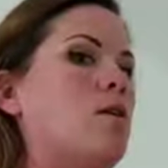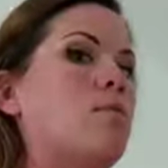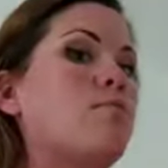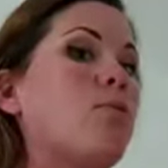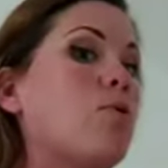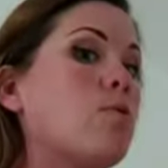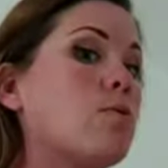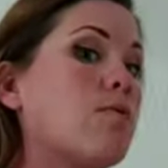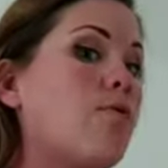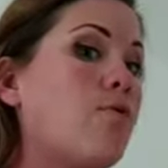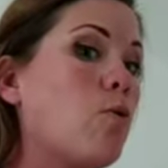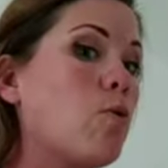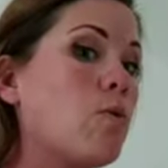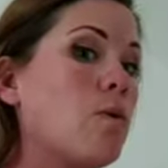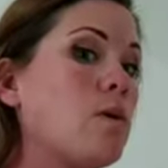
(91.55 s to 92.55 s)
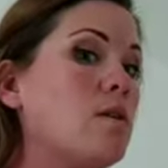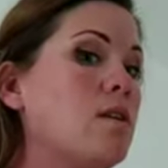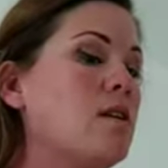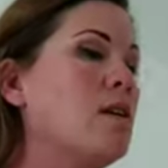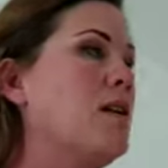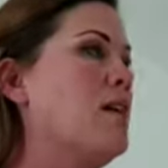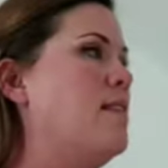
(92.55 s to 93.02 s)
pulled forward,
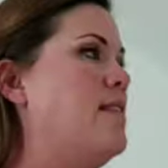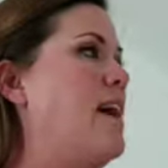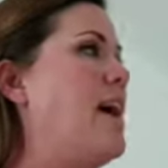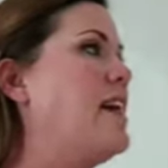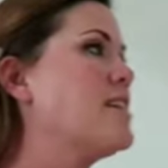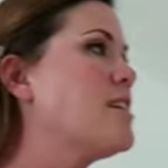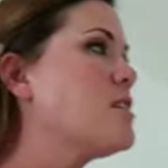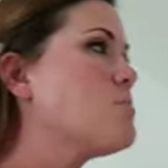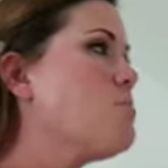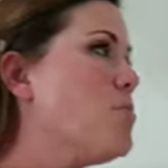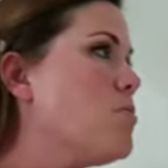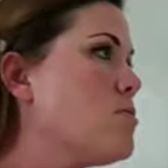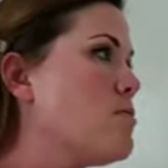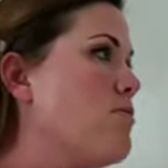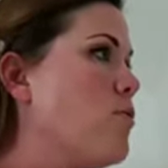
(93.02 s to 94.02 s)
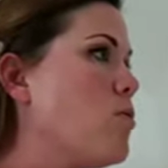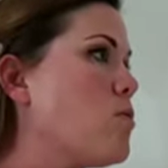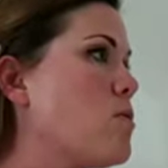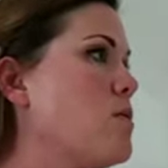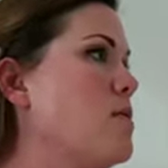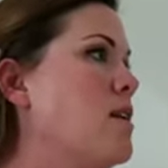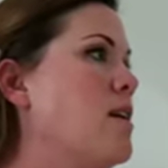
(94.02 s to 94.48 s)
the head gets pulled
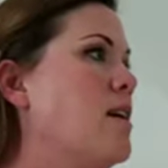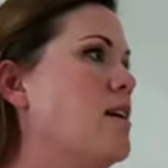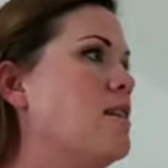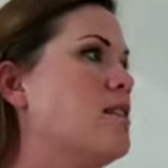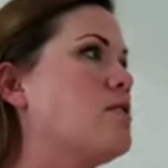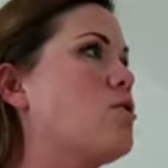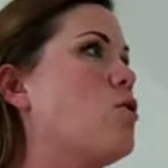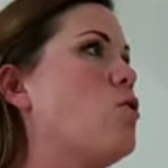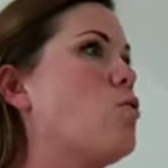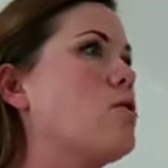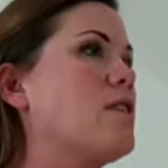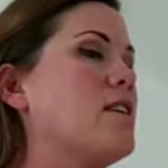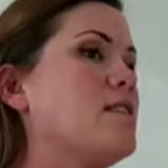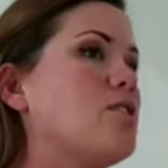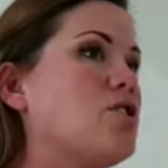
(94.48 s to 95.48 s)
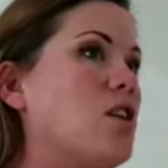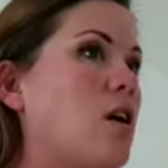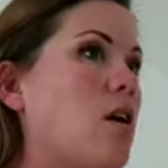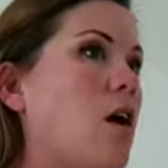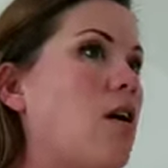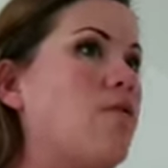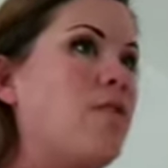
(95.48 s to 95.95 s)
forward, the core gets shut
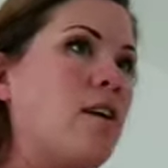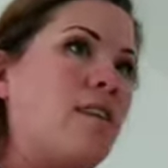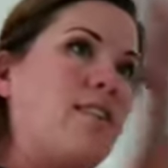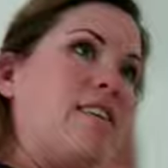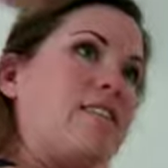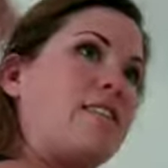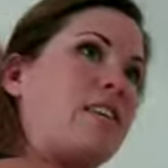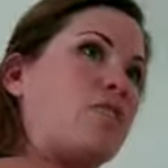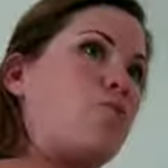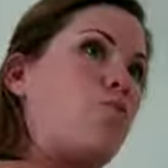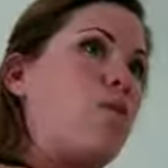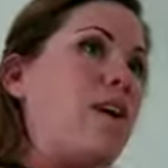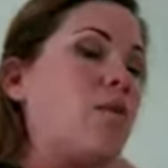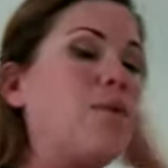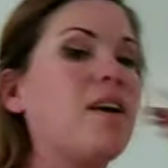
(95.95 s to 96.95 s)
off, this gets weak.